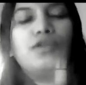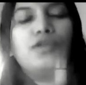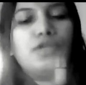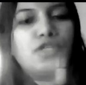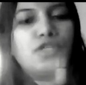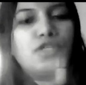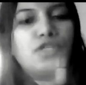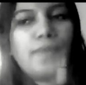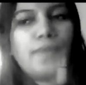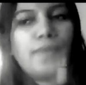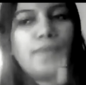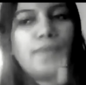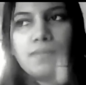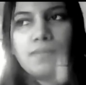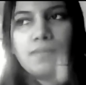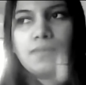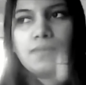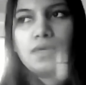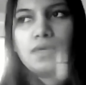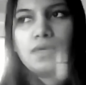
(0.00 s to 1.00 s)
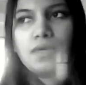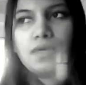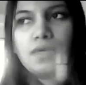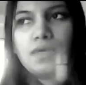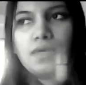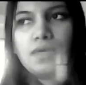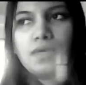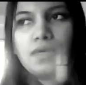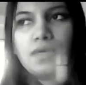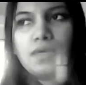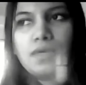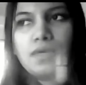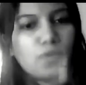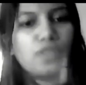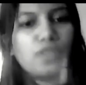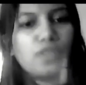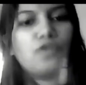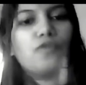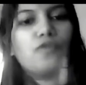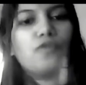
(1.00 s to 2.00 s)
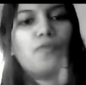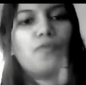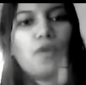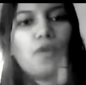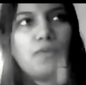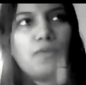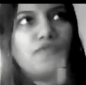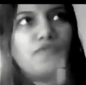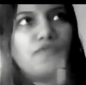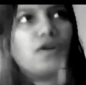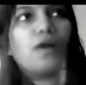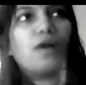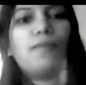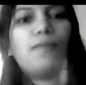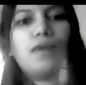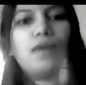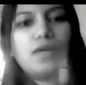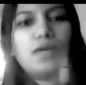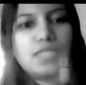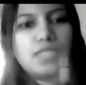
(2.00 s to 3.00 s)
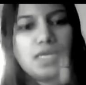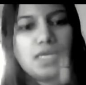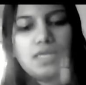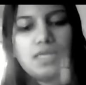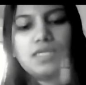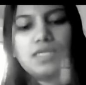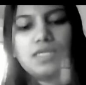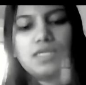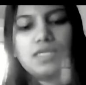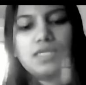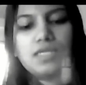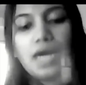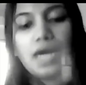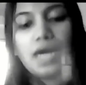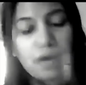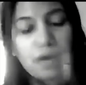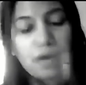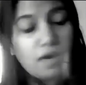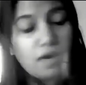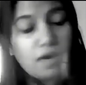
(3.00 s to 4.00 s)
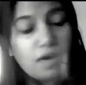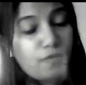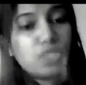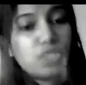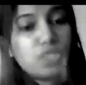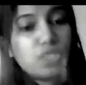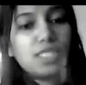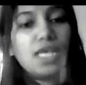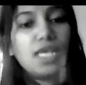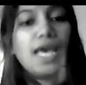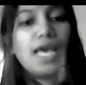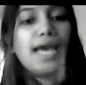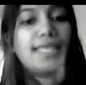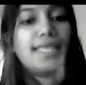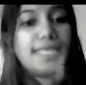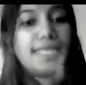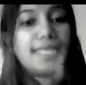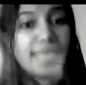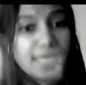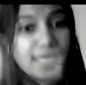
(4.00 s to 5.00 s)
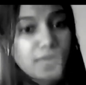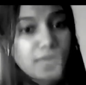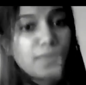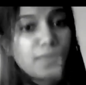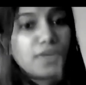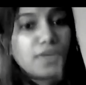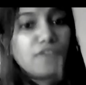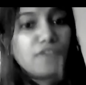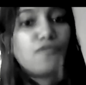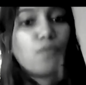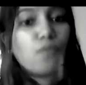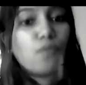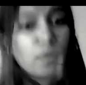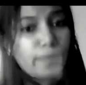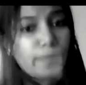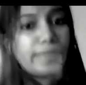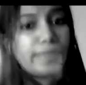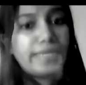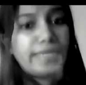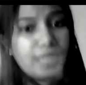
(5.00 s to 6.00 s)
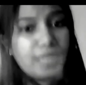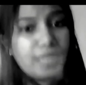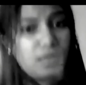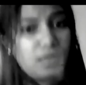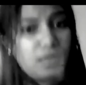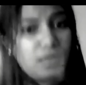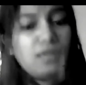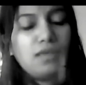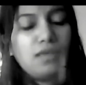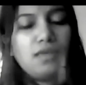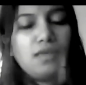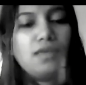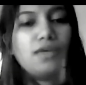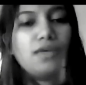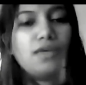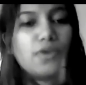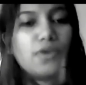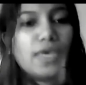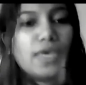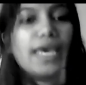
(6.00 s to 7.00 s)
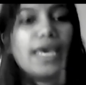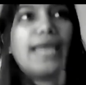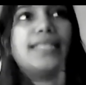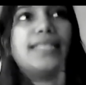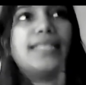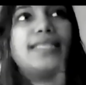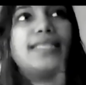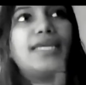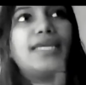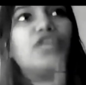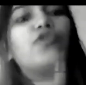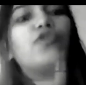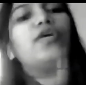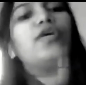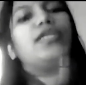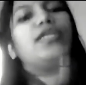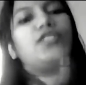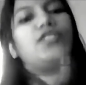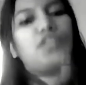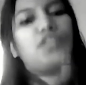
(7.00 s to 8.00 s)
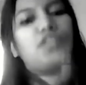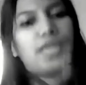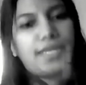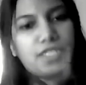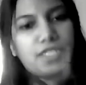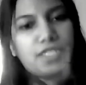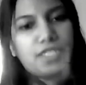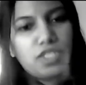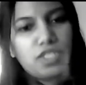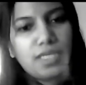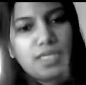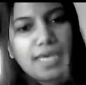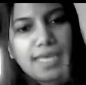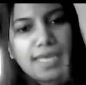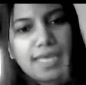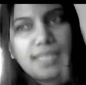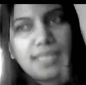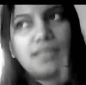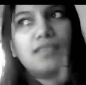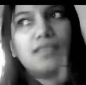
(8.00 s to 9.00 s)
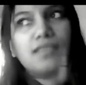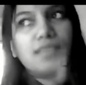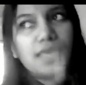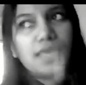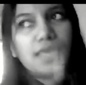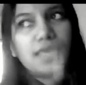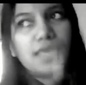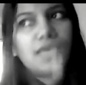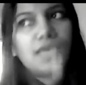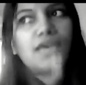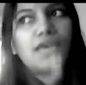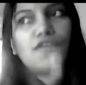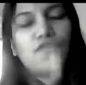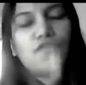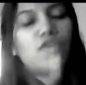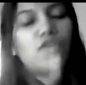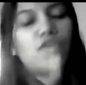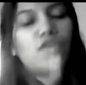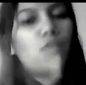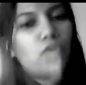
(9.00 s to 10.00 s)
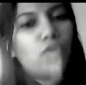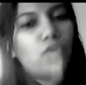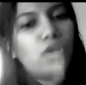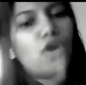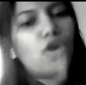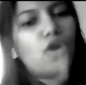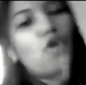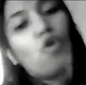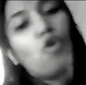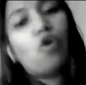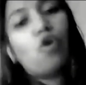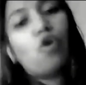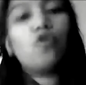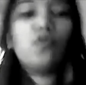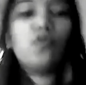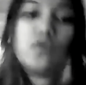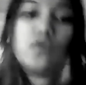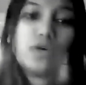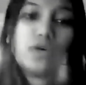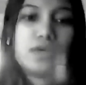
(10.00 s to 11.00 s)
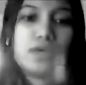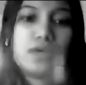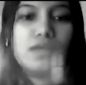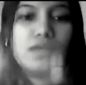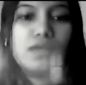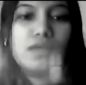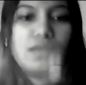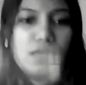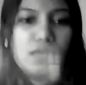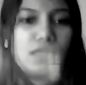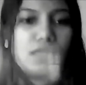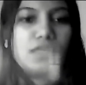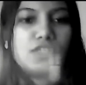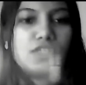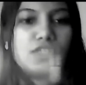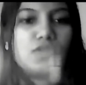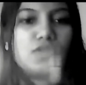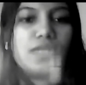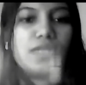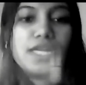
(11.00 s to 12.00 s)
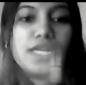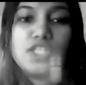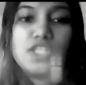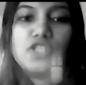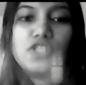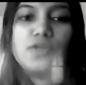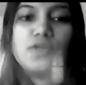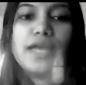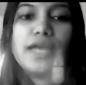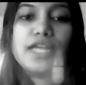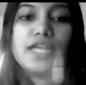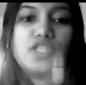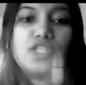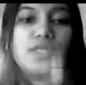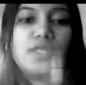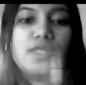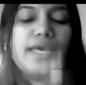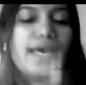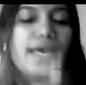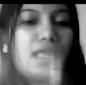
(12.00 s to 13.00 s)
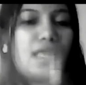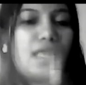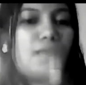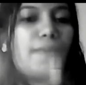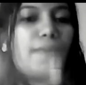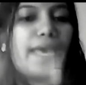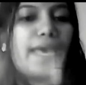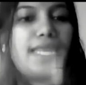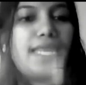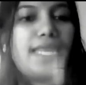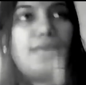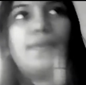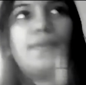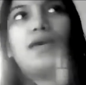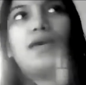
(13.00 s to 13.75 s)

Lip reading: need to make him, sit with you probably for a couple hours, and then get the brief properly done. Okay, and then create a strategy, and then think if it will work or not work. So that should actually help any